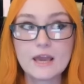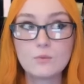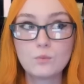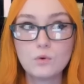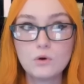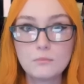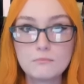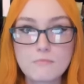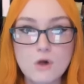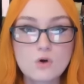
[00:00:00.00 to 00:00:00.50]
it
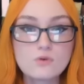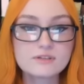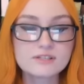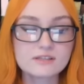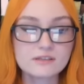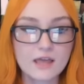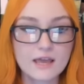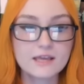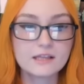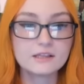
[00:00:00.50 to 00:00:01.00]
will
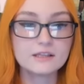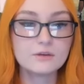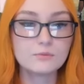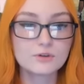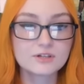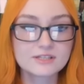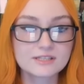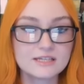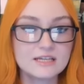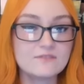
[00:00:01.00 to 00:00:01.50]
most likely
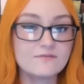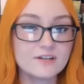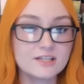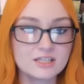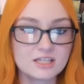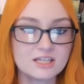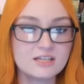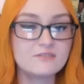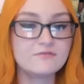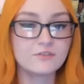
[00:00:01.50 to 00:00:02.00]
receive a
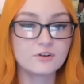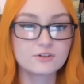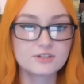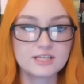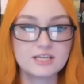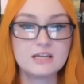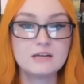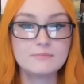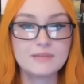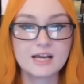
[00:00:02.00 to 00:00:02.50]
T for
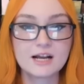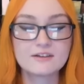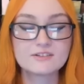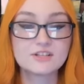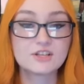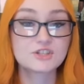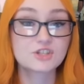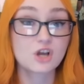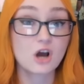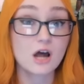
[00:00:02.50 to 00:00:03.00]
teen because
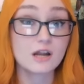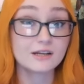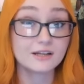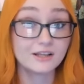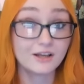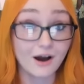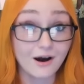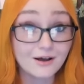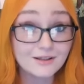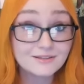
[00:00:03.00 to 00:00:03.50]
it's
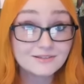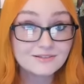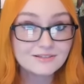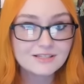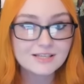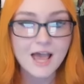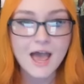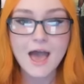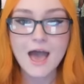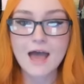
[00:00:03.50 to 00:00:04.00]
got
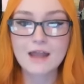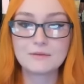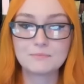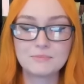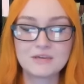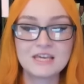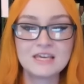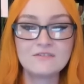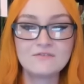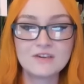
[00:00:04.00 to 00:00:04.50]
guns and
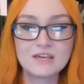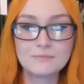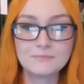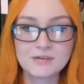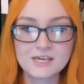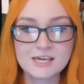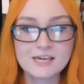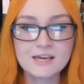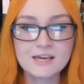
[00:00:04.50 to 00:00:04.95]
PvP.